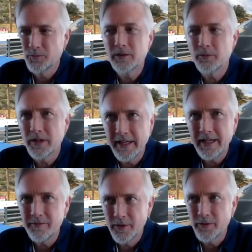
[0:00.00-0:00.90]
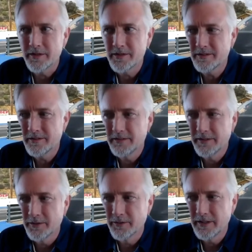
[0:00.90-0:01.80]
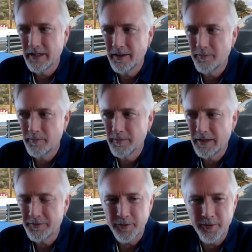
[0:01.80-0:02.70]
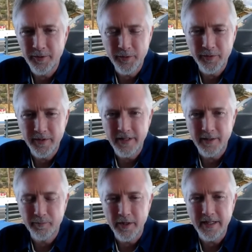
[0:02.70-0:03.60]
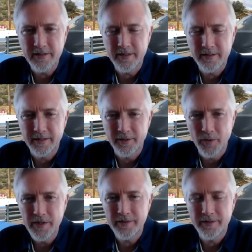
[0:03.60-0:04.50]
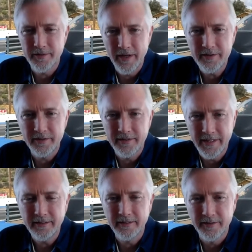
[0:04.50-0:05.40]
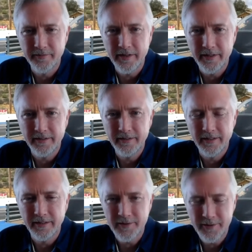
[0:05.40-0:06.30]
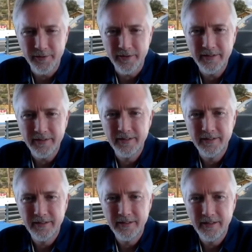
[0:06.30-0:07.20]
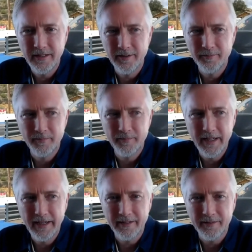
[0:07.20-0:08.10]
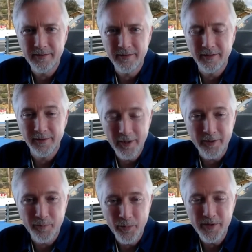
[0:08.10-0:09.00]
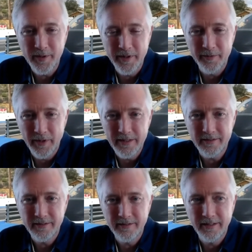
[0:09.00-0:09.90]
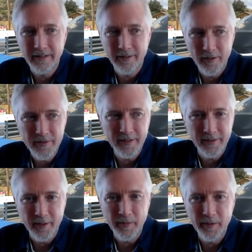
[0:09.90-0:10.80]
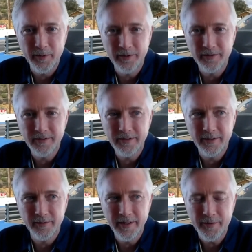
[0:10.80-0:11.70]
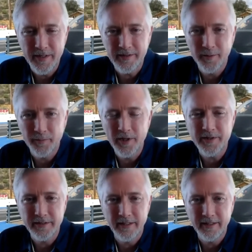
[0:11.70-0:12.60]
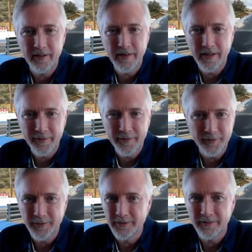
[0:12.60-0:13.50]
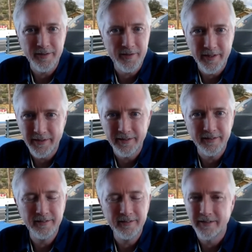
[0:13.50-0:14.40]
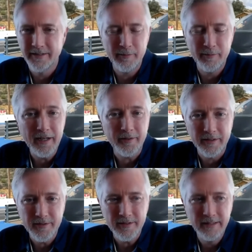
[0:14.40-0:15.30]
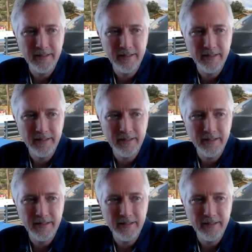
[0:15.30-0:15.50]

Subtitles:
Well, I have noticed, after doing a few of these kind of podcast things, that the questions are actually technically very astute, and a lot of good points are being raised. And obviously, a lot of people, interested in the project that have aeronautical engineering, aerodynamic backgrounds,